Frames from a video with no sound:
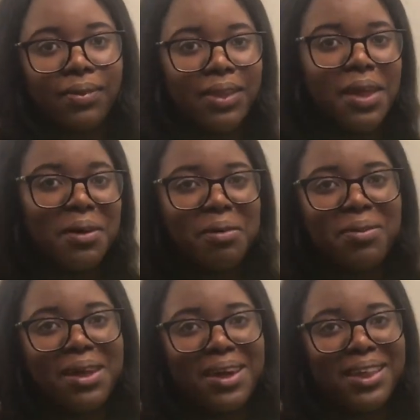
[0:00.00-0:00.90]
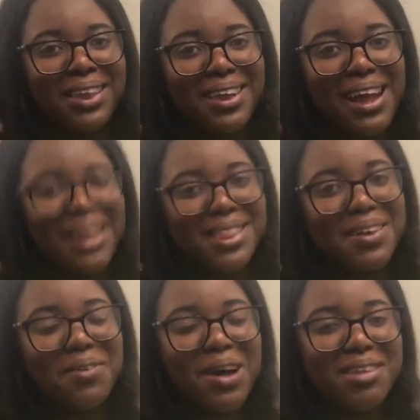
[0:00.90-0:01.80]
No, I'm not. Guys,
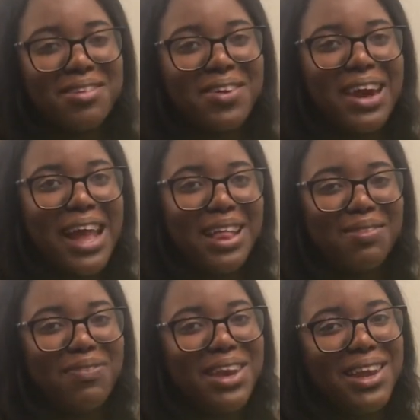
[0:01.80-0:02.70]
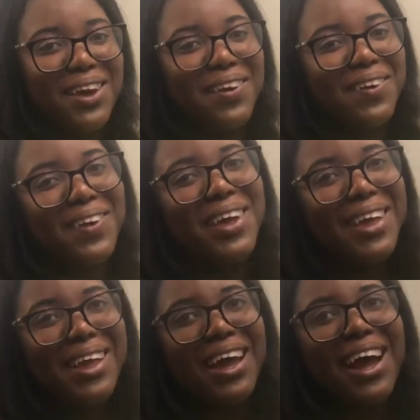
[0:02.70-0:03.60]
go watch my last video.
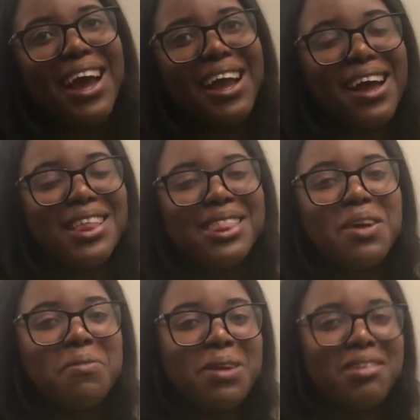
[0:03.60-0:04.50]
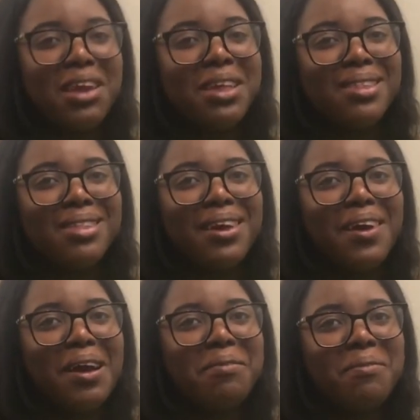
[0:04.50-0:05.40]
I got so much
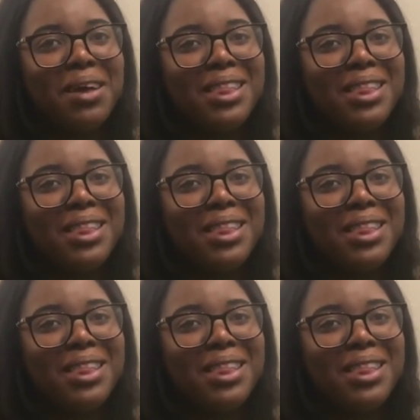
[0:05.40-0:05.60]
Instagram messages.